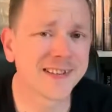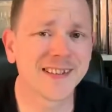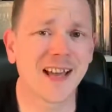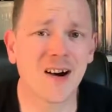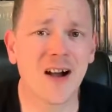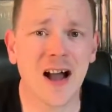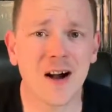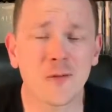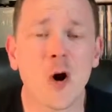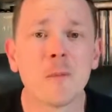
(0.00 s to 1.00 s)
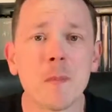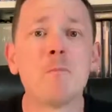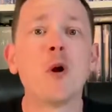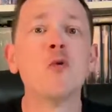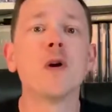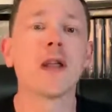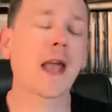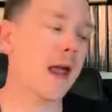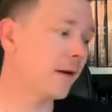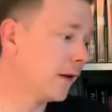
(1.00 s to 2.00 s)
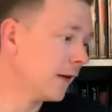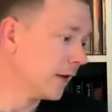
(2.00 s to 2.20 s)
Yeah, I have. I've been booting again.